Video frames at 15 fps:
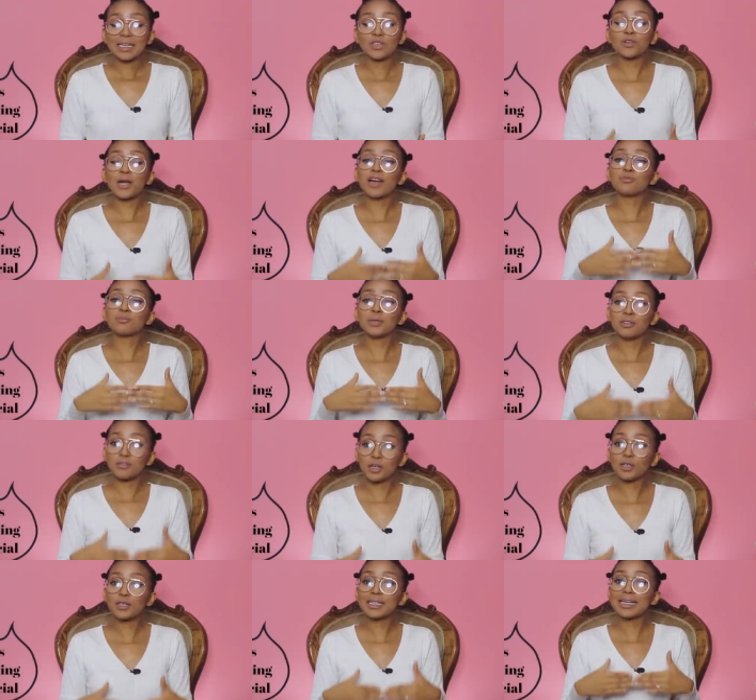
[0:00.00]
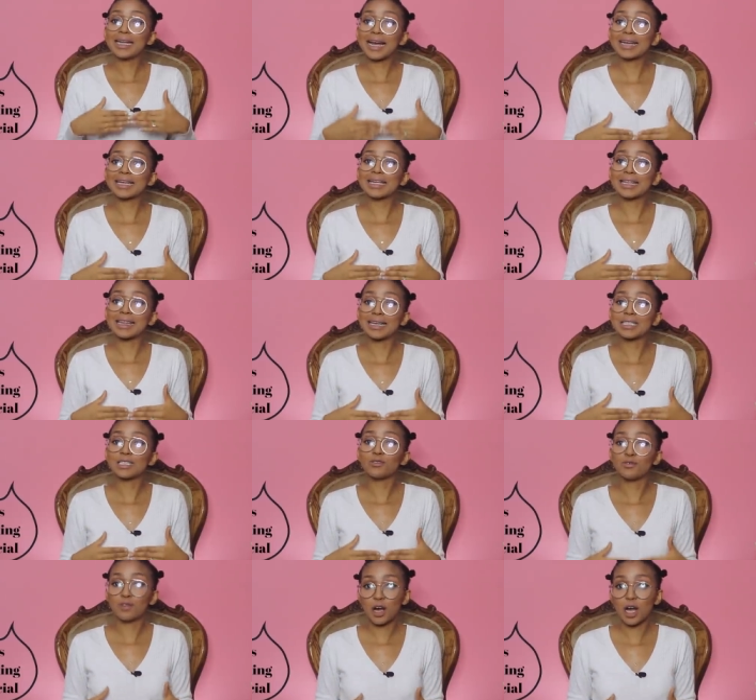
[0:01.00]
you have been very lucky
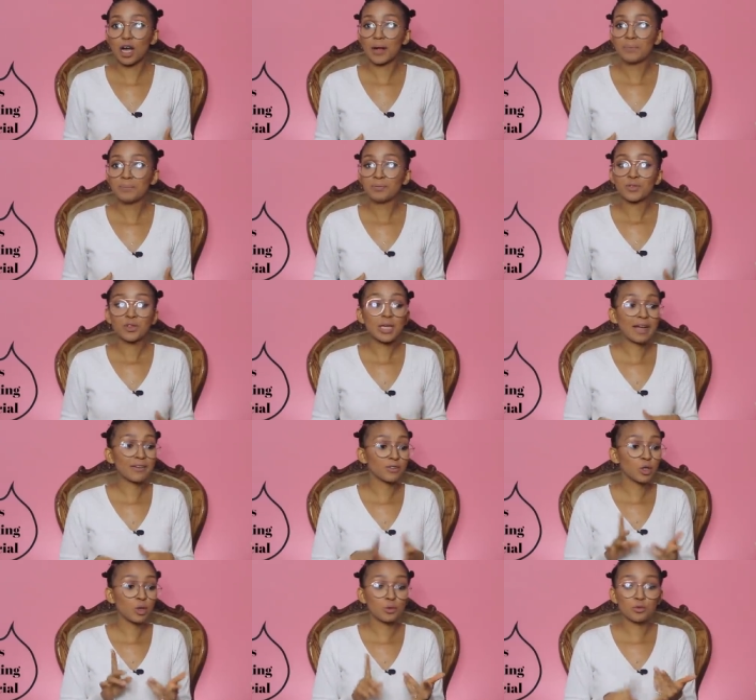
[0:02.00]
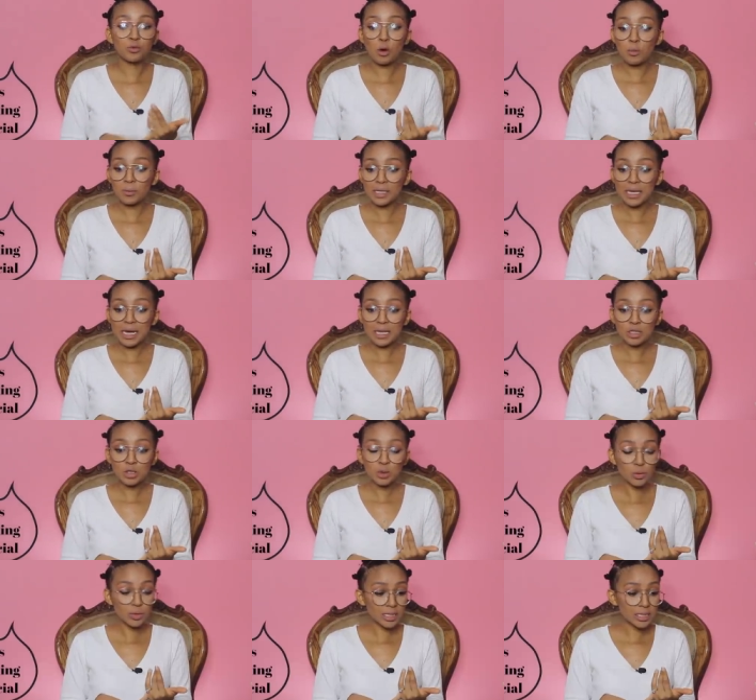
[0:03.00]
thus far you have no formula
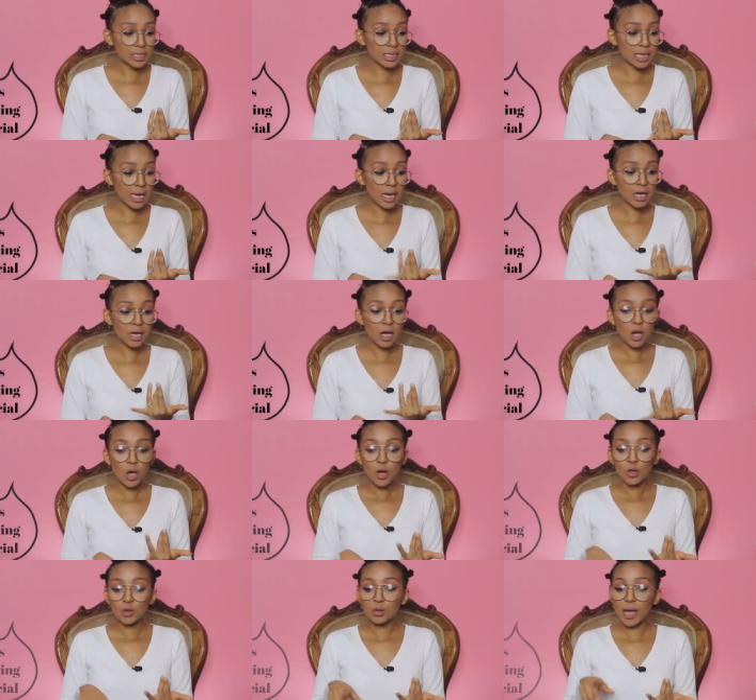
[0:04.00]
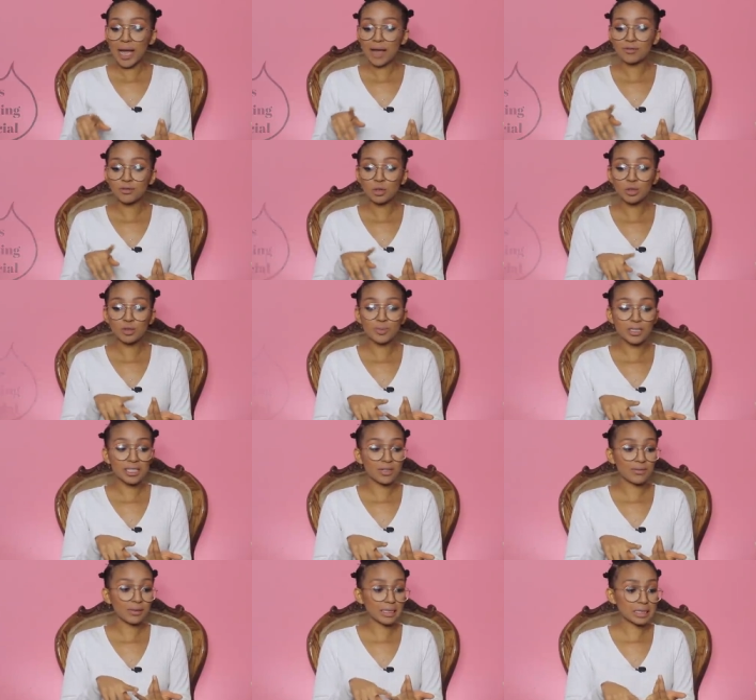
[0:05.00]
to this thing you have no
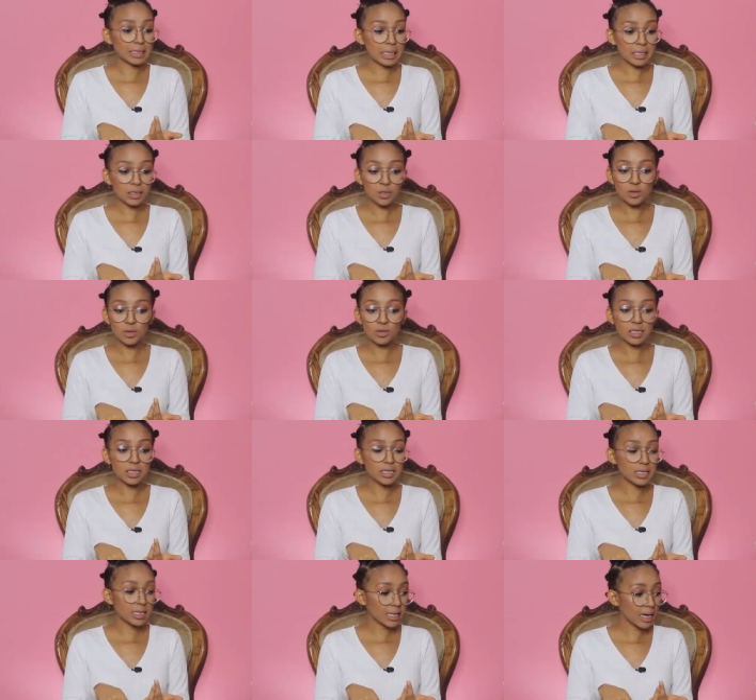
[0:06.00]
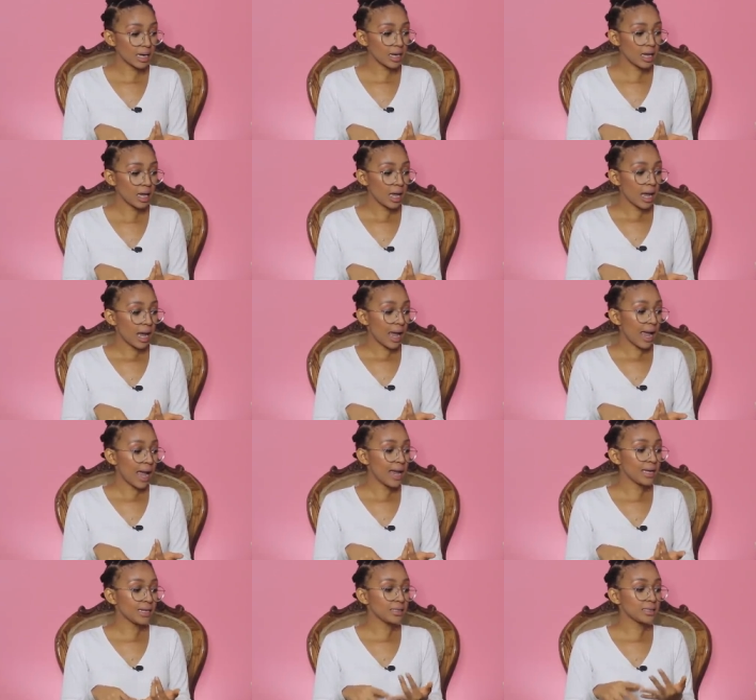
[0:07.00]
specific skill to this thing
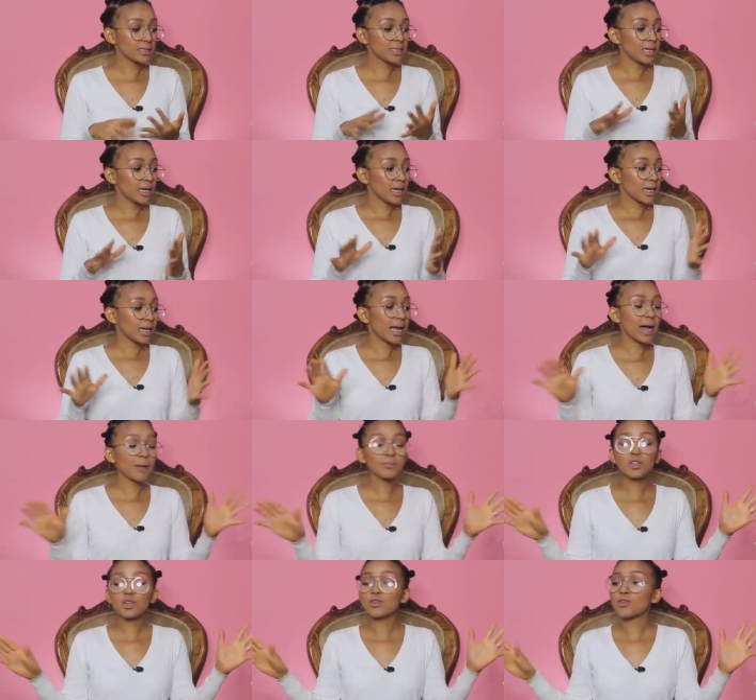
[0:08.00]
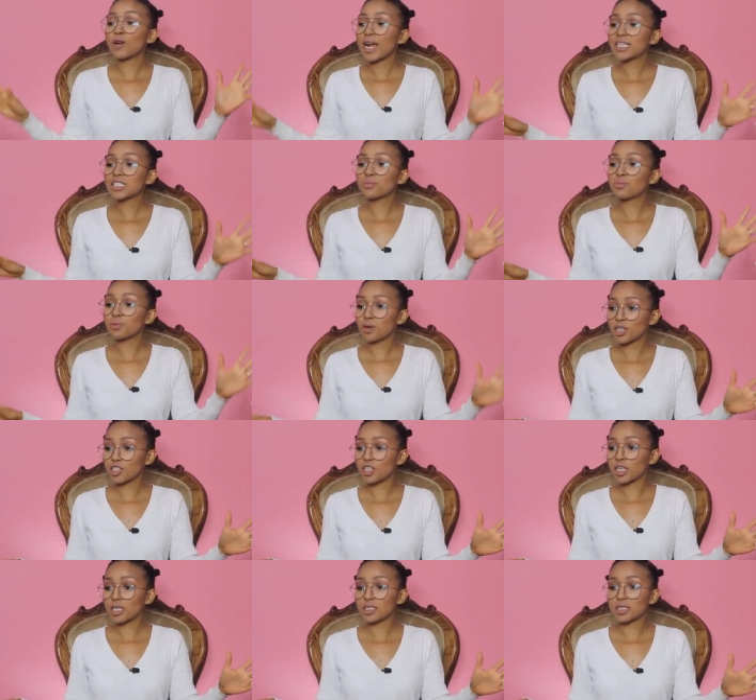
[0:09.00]
and come the right
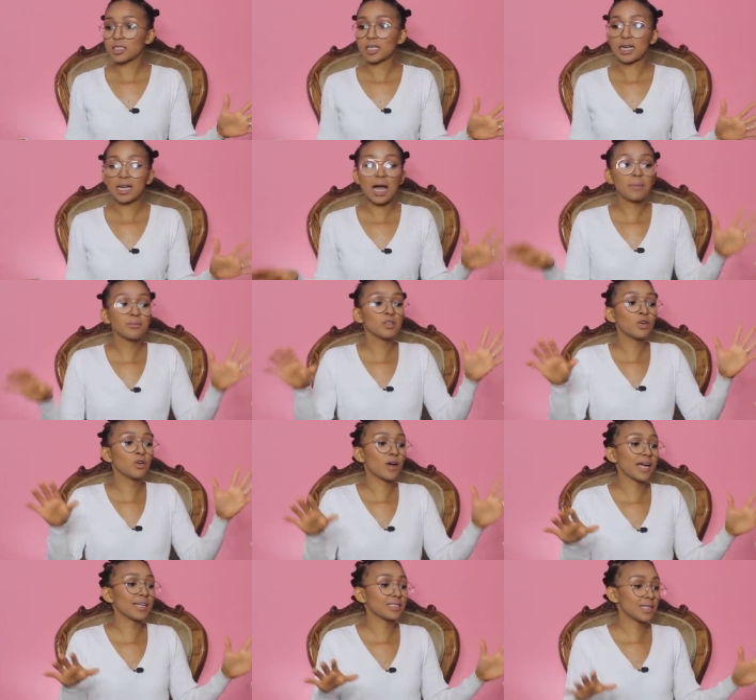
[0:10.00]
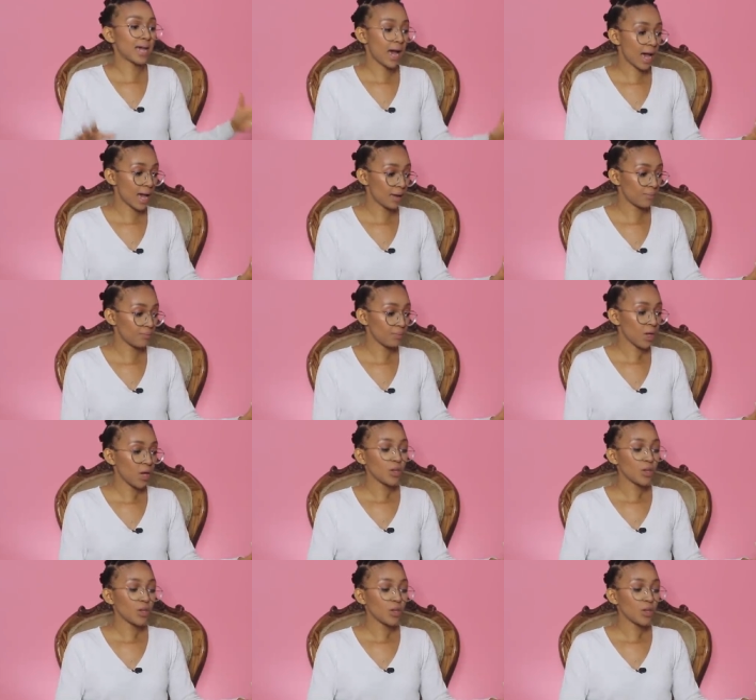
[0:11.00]
project come the right time,